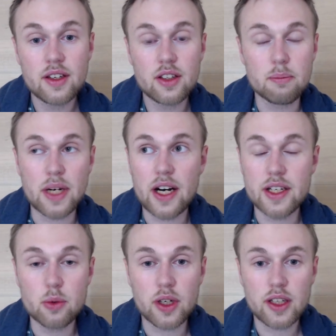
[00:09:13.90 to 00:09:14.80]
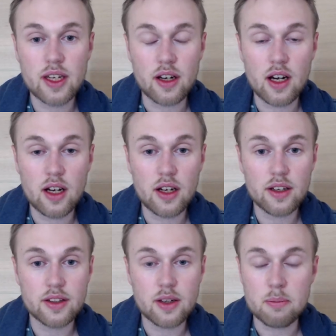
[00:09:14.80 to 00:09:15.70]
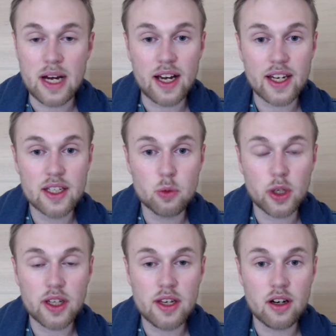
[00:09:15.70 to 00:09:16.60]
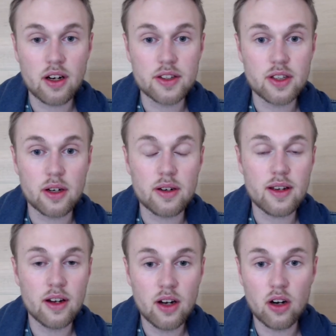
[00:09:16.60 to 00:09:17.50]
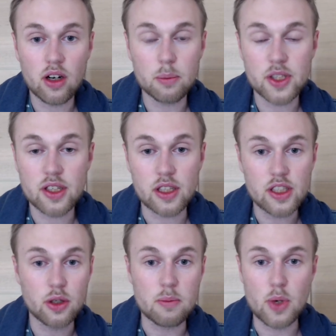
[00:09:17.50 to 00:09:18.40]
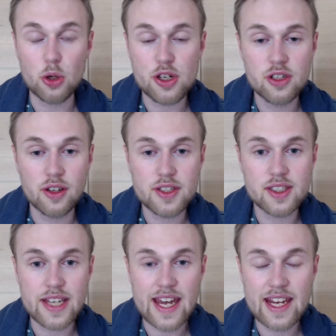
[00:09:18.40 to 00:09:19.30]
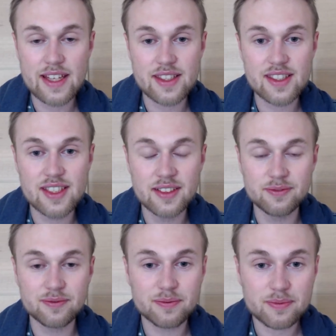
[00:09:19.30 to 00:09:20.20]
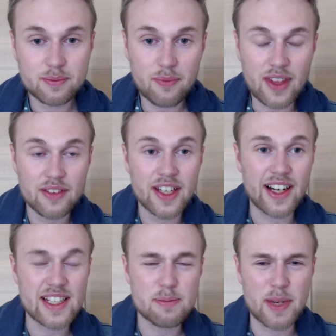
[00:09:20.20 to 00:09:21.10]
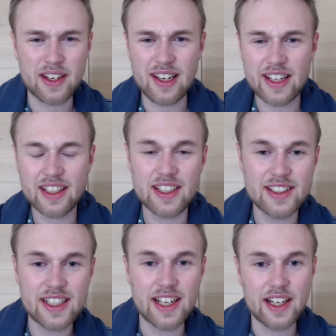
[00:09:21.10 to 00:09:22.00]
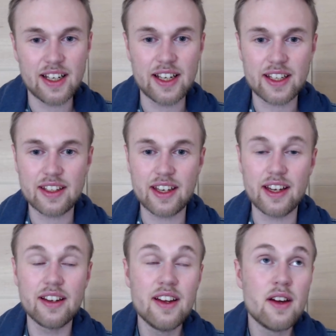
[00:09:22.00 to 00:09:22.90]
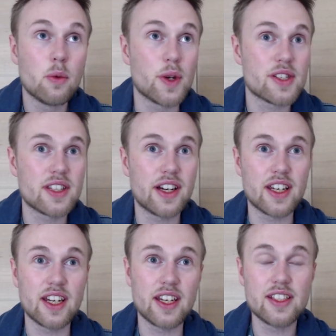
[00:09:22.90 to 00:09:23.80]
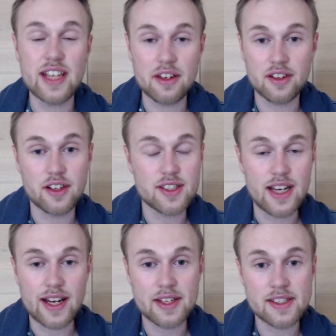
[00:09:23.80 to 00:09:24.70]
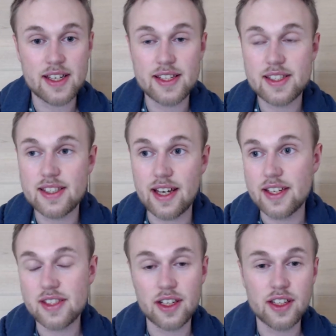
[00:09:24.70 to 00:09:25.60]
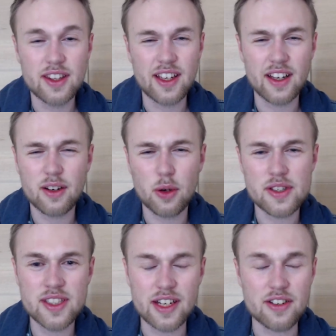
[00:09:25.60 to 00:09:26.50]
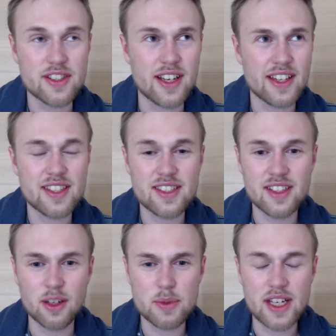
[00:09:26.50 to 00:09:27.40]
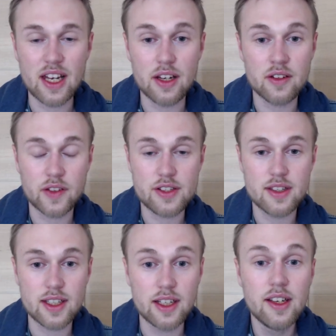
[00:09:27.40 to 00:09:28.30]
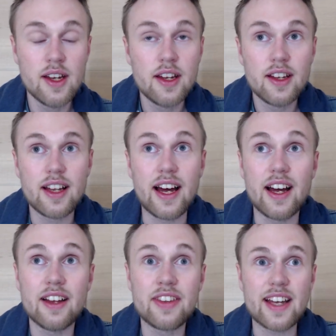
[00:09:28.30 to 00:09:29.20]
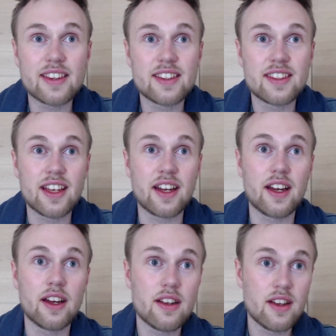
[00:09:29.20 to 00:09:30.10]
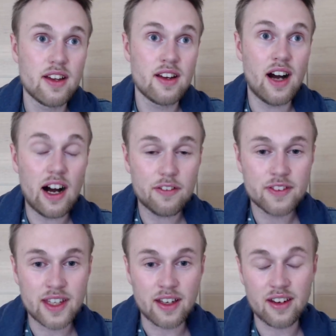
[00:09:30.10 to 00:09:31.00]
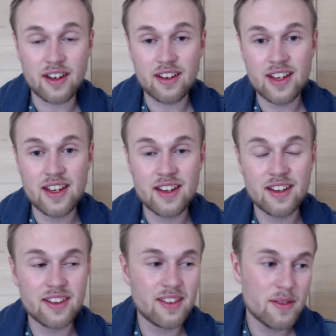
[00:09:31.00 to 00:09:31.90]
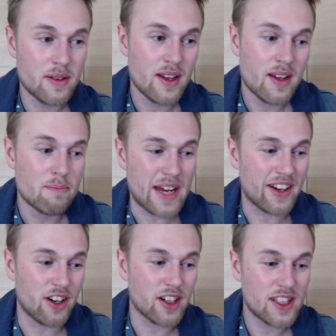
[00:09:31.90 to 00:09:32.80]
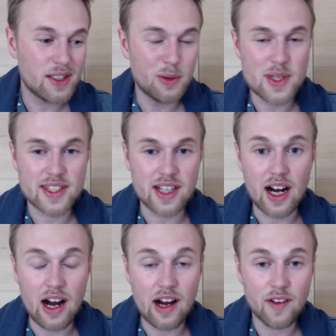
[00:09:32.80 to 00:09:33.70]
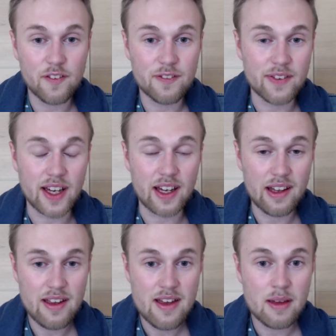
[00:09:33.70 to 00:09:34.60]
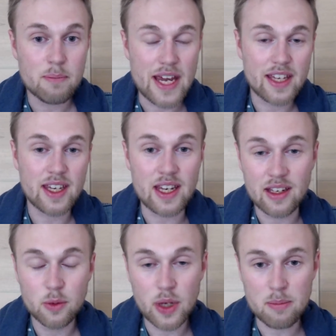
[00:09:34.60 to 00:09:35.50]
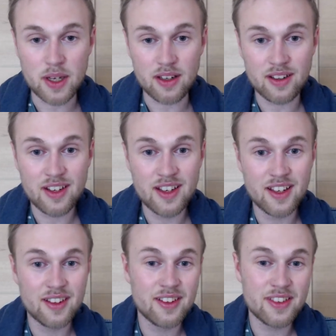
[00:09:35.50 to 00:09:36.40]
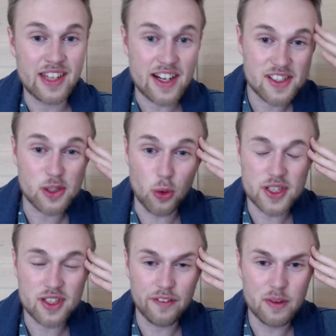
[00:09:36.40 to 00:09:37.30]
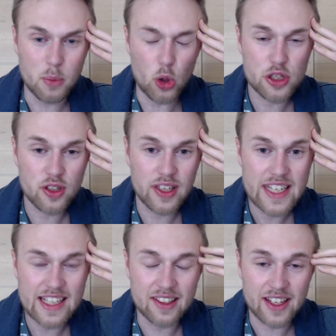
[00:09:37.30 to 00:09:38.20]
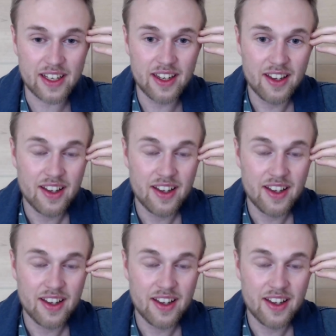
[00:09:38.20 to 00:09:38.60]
your body working on your mind working on your harmony your emotional state there has been like an idea like uh, when you study gender sciences uh, i studied the course in gender sciences in uppsala university uh, that uh, often men are accused of uh, making women their source of emotional healing